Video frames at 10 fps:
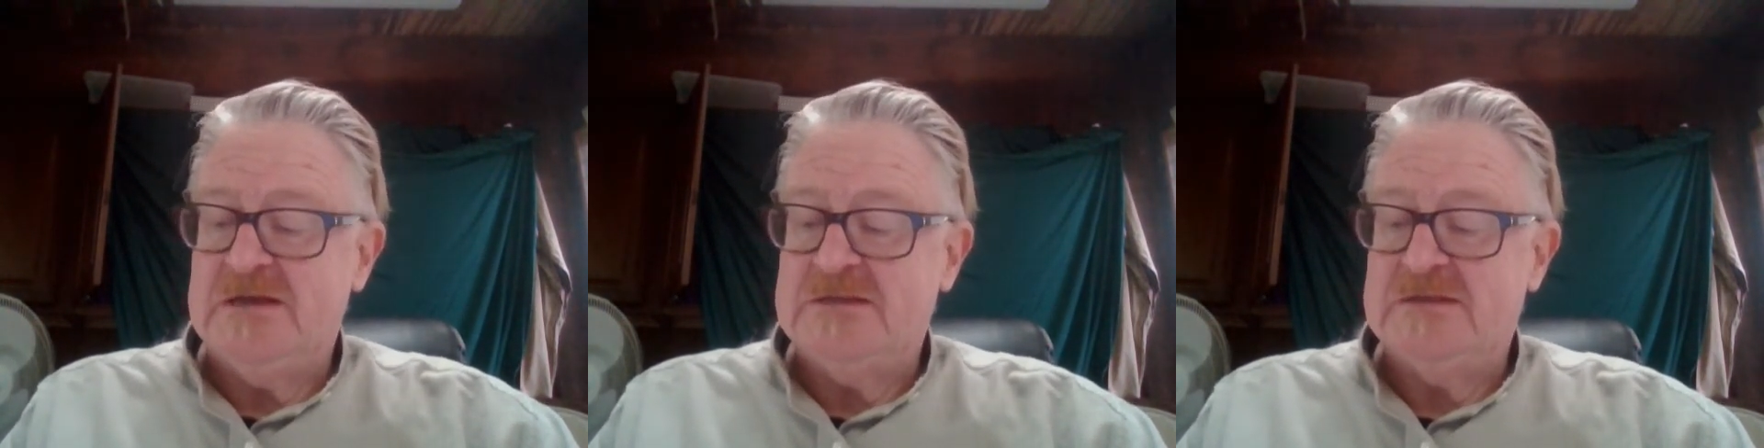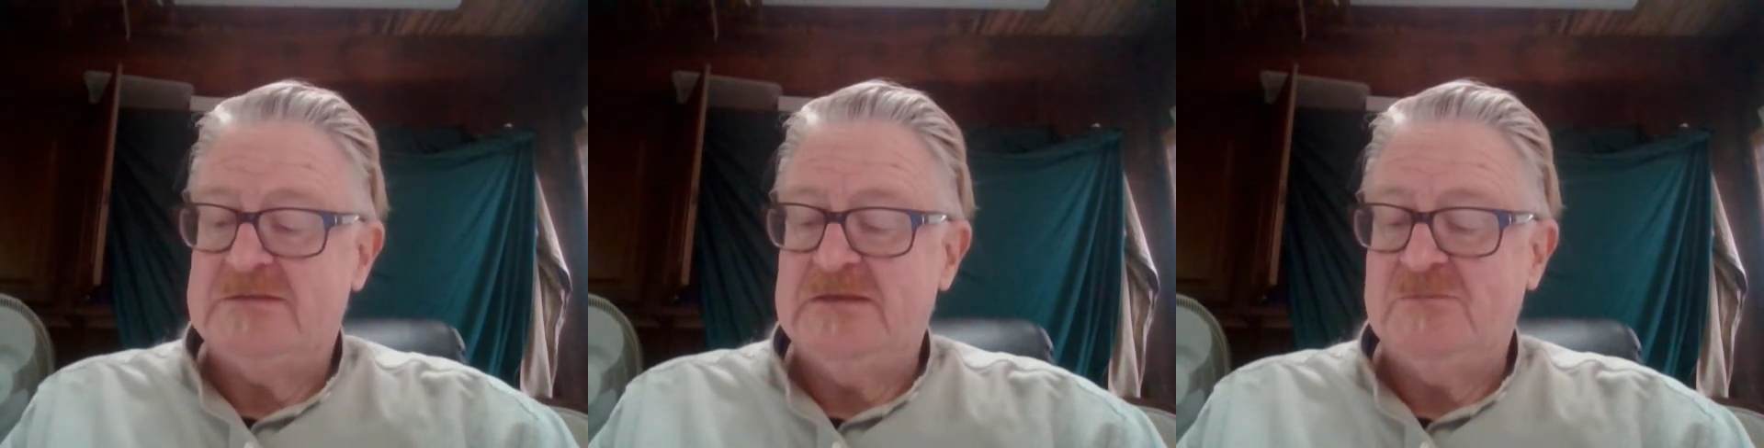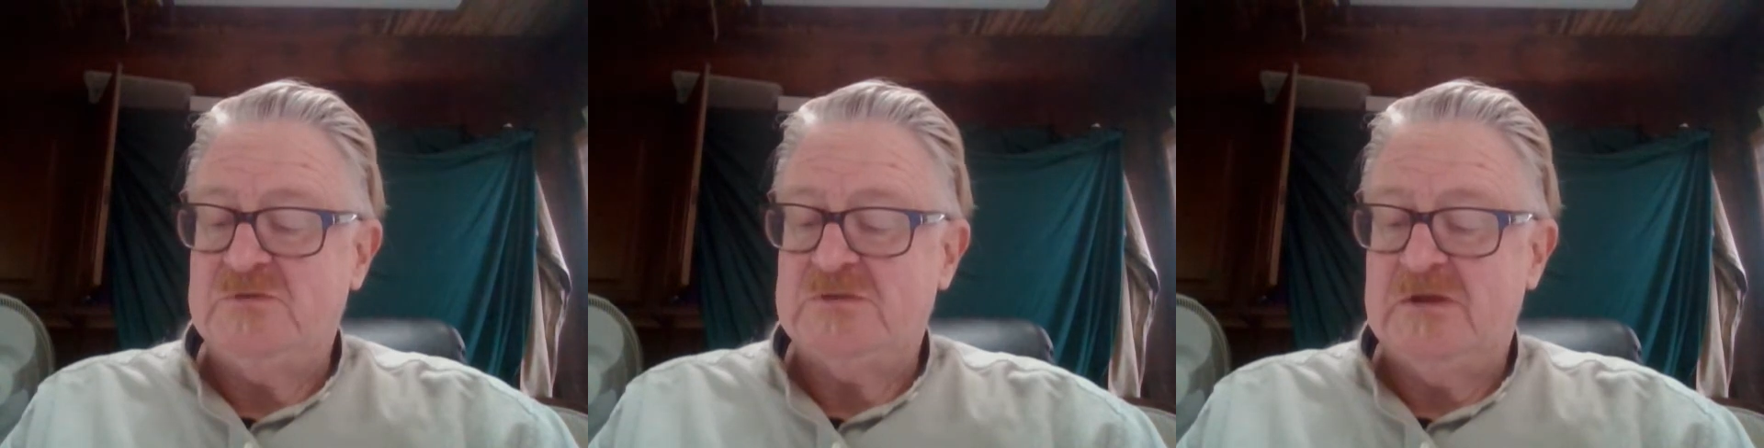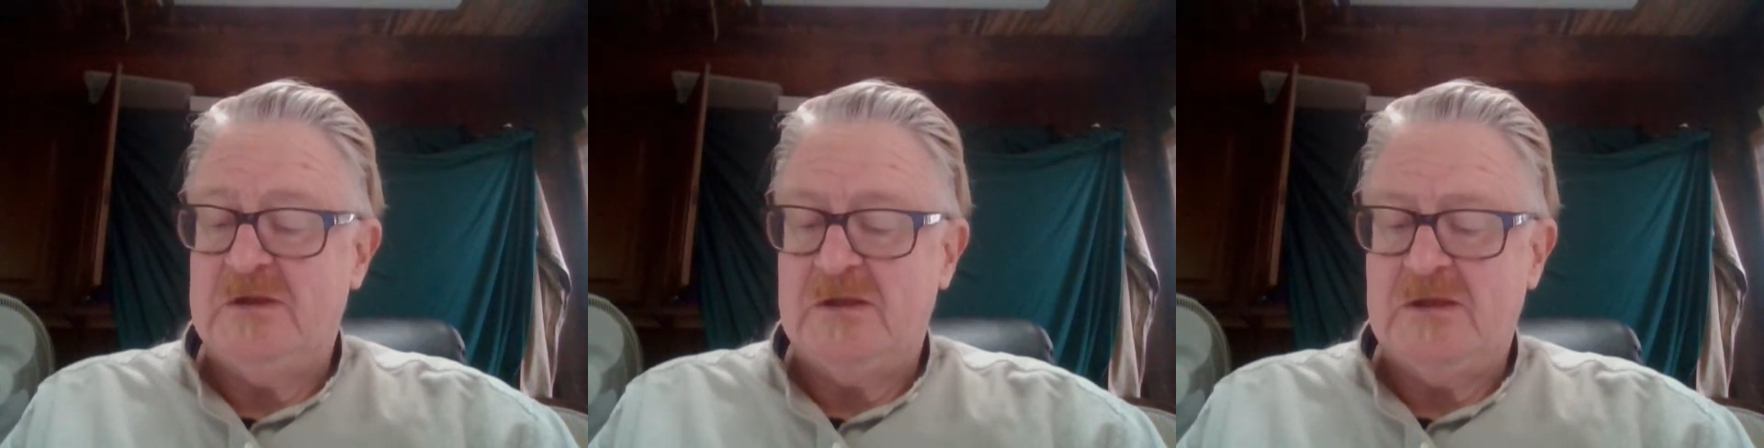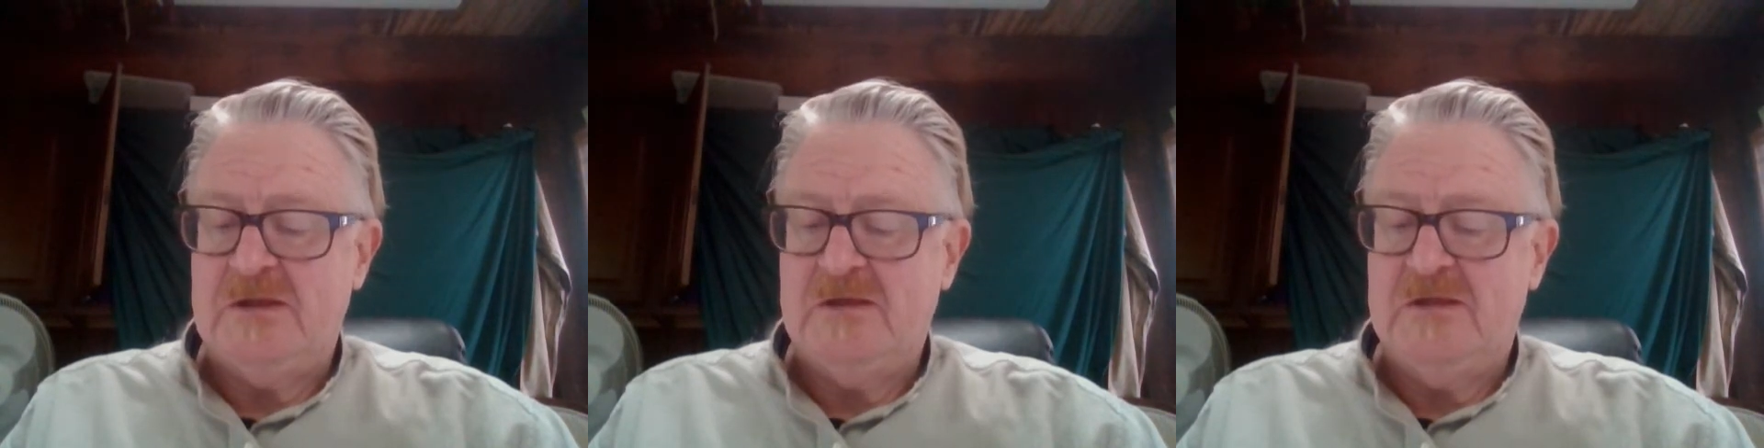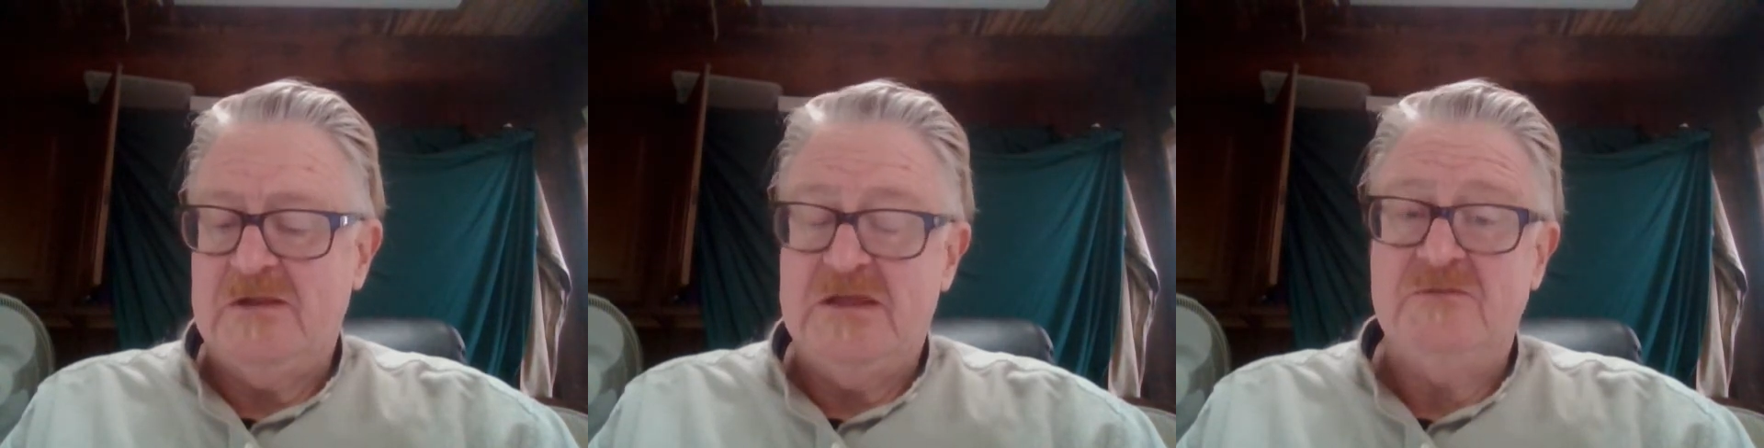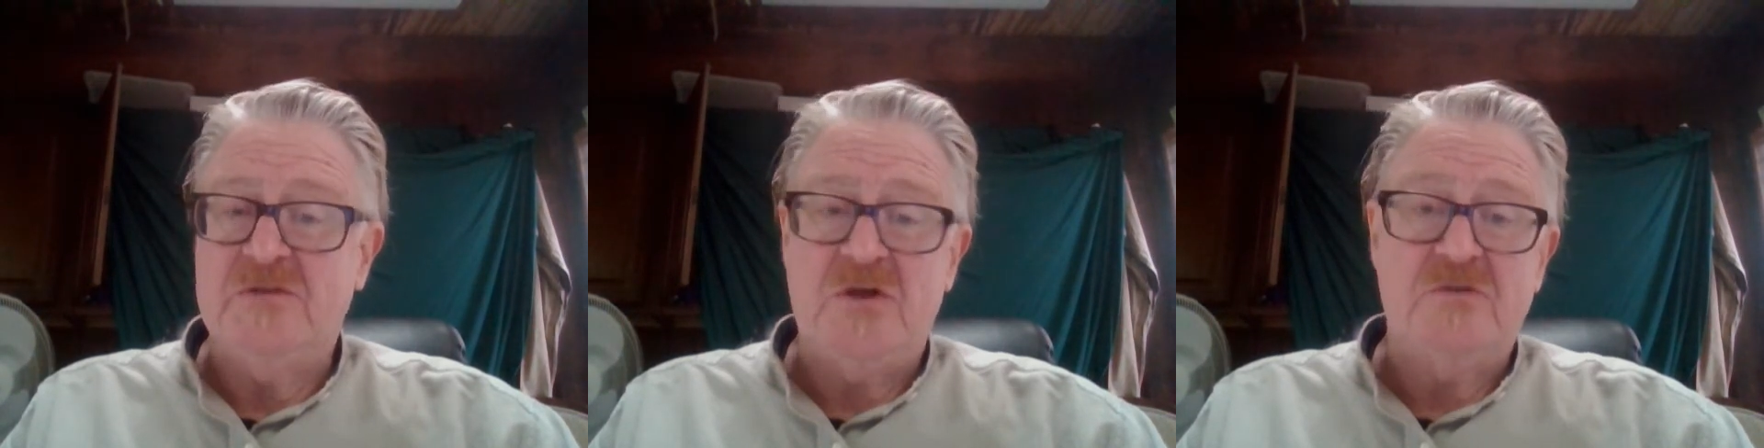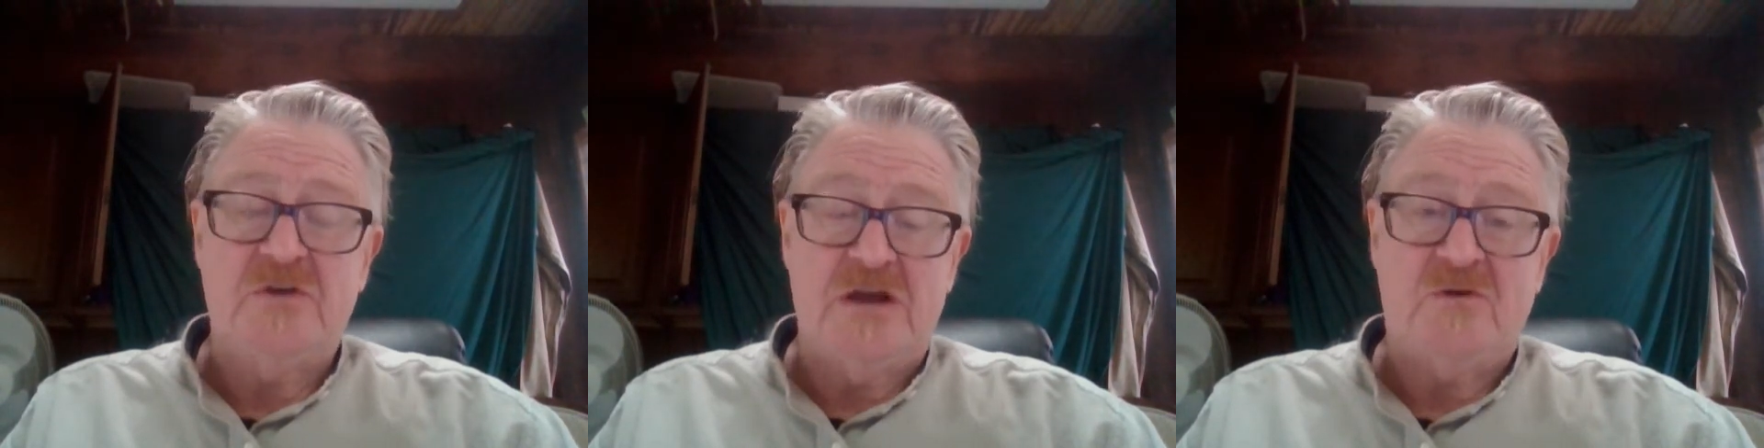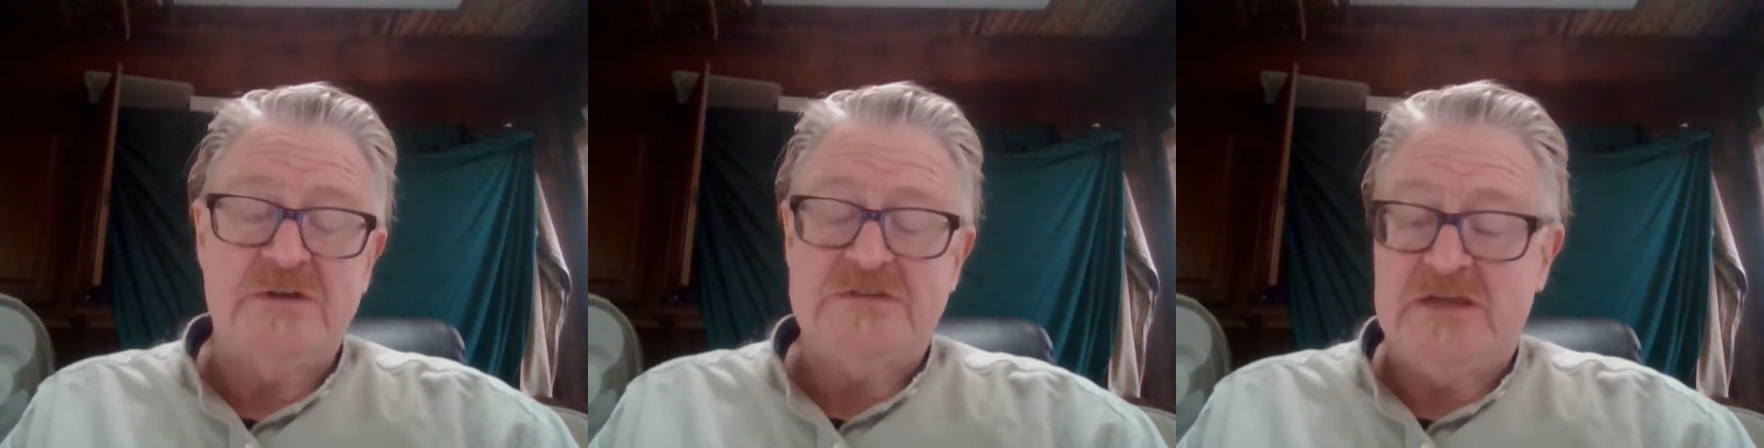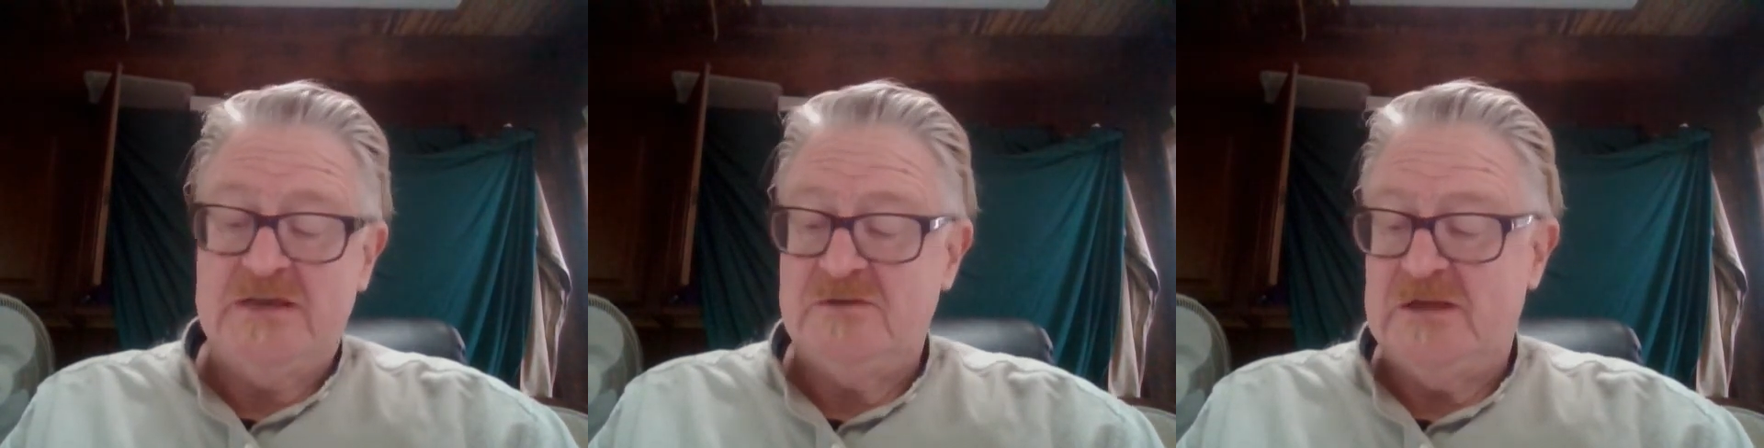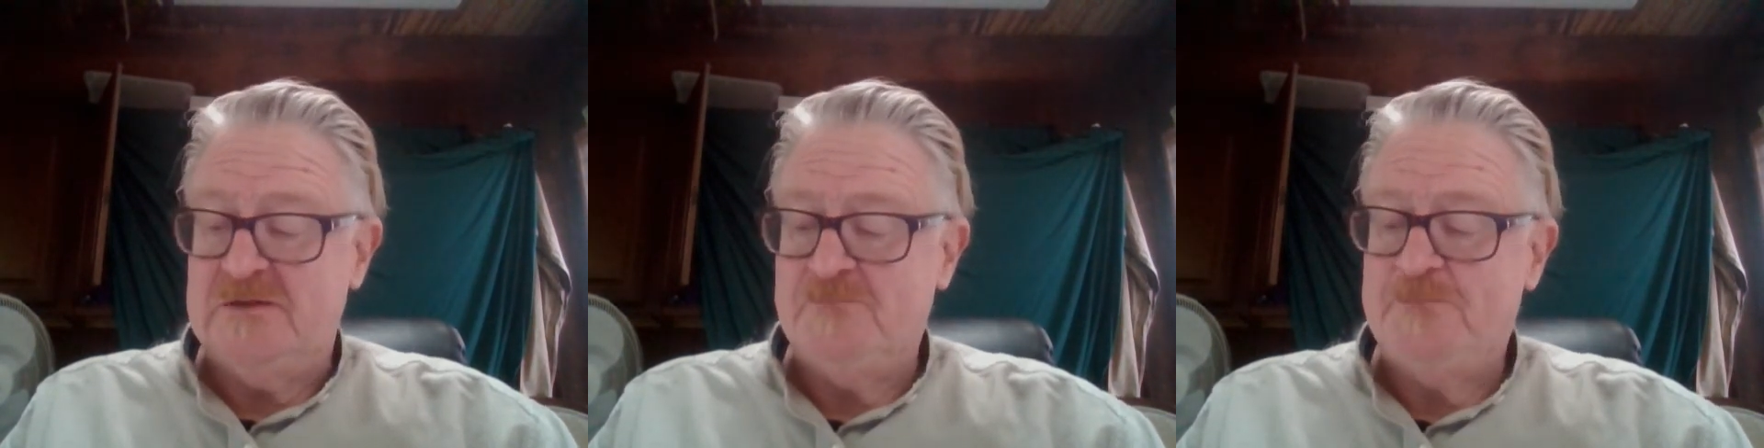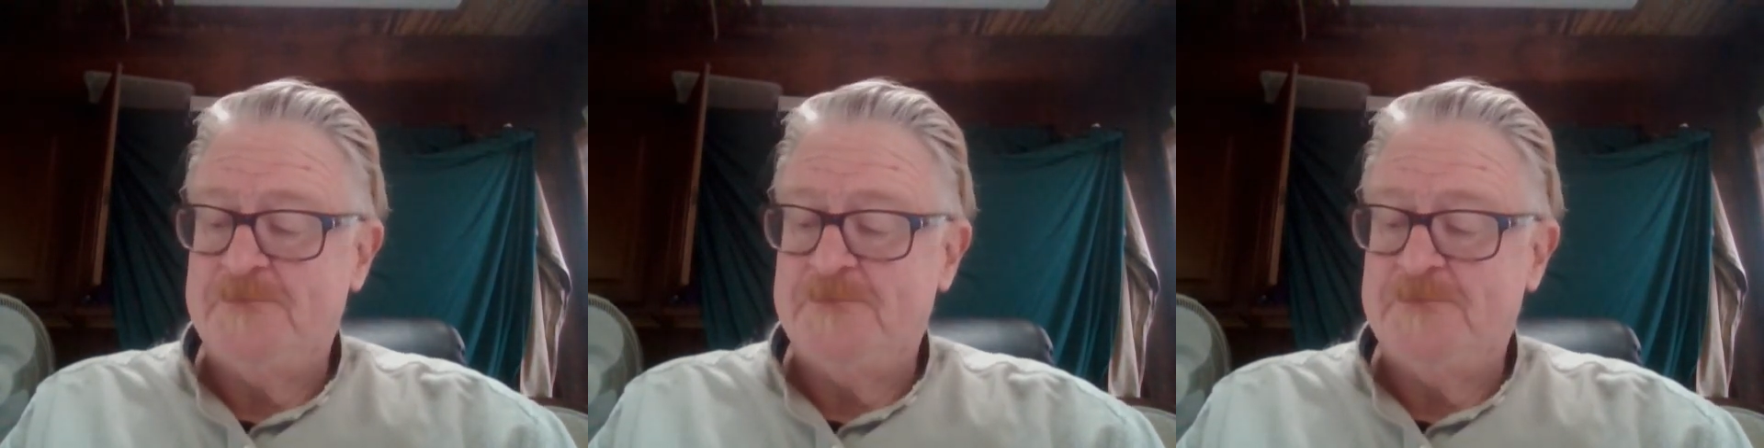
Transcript: the themes, even though they're not quite together yet,